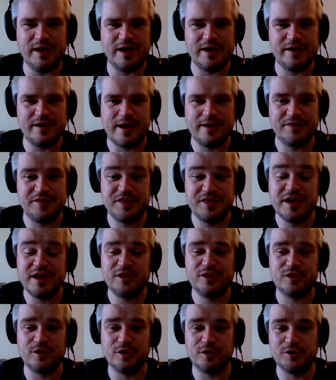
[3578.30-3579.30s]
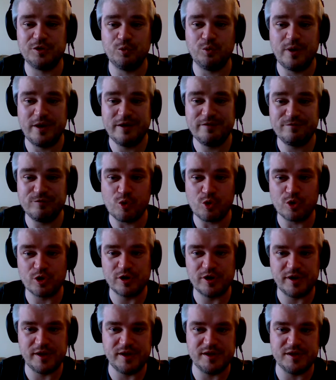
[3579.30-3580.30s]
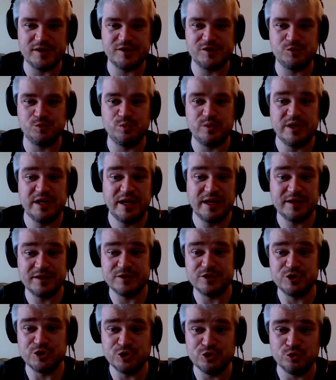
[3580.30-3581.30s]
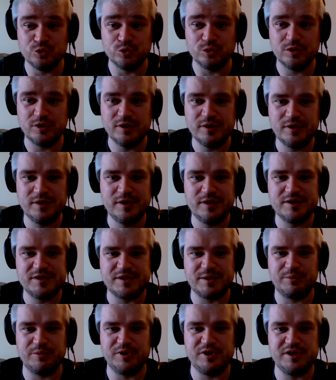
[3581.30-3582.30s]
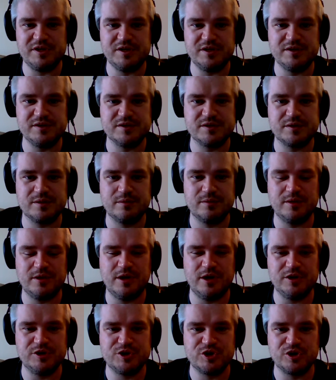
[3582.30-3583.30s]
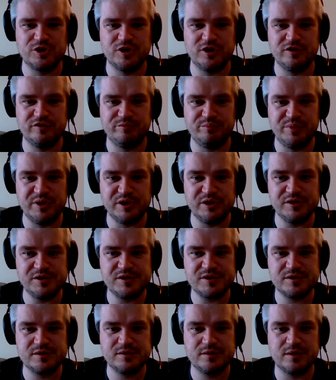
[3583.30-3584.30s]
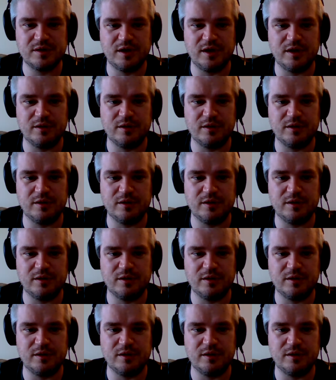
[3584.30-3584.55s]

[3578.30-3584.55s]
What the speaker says: I think the way forward is we can do some of these alternative builds.